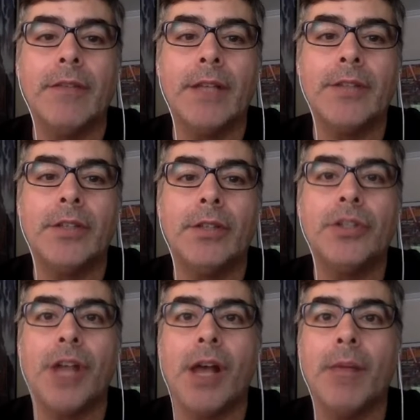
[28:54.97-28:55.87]
That's your
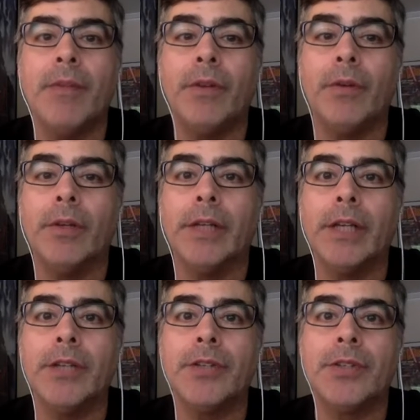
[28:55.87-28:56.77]
job if you're really
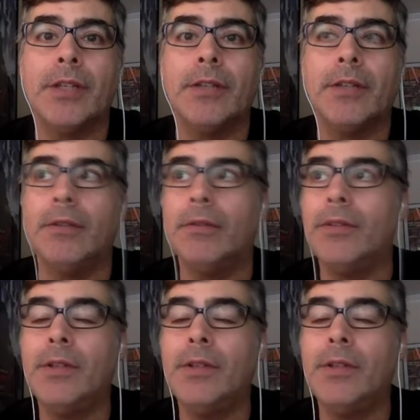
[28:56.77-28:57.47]
interested to,